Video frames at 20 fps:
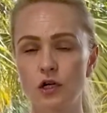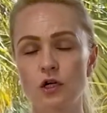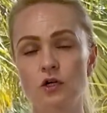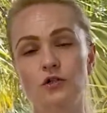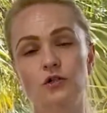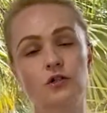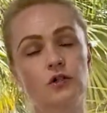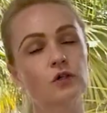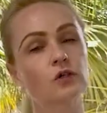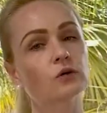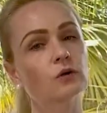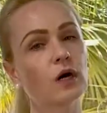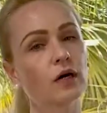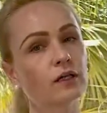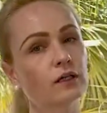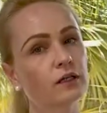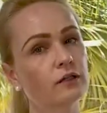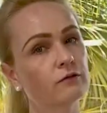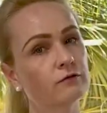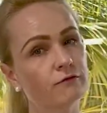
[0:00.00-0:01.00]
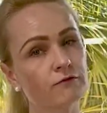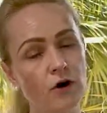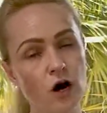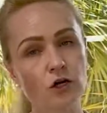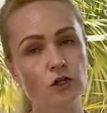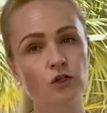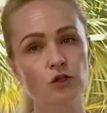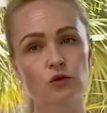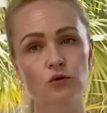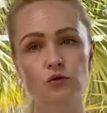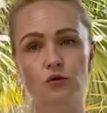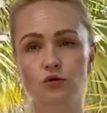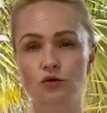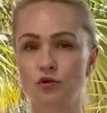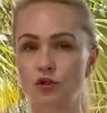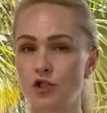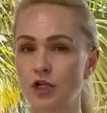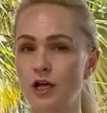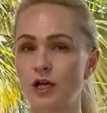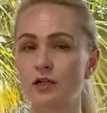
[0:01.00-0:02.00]
So I invite you to
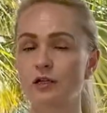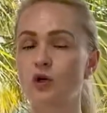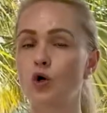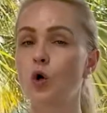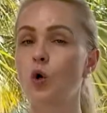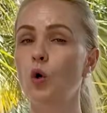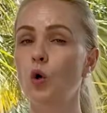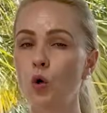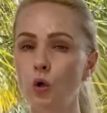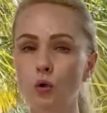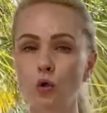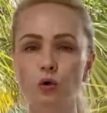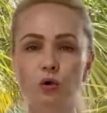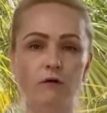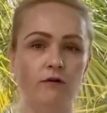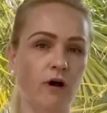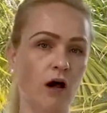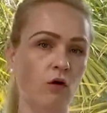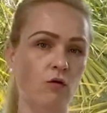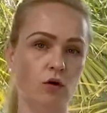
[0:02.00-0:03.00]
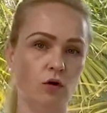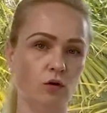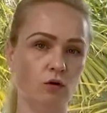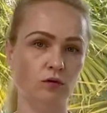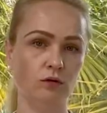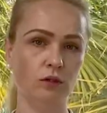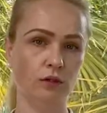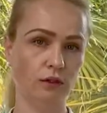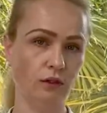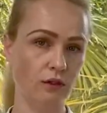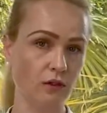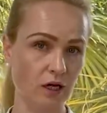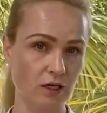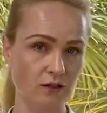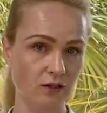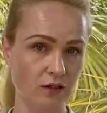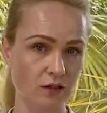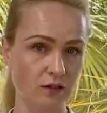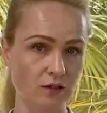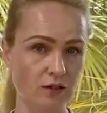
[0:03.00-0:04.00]
check all of our online
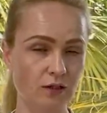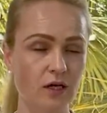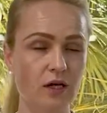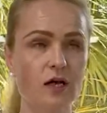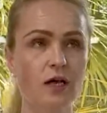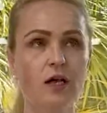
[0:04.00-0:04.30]
classes.